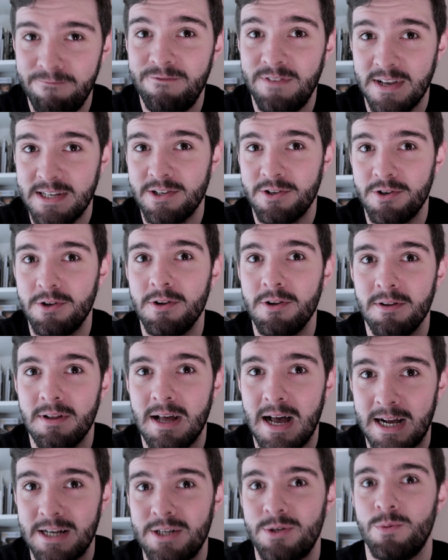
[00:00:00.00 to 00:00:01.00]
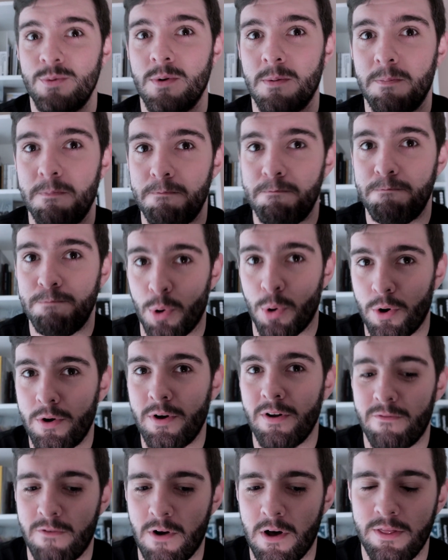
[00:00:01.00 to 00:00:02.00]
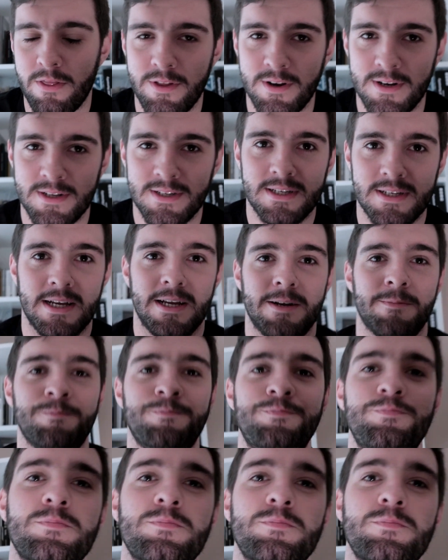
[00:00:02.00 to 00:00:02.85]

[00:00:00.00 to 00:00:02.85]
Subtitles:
physical actual book rather than a zine.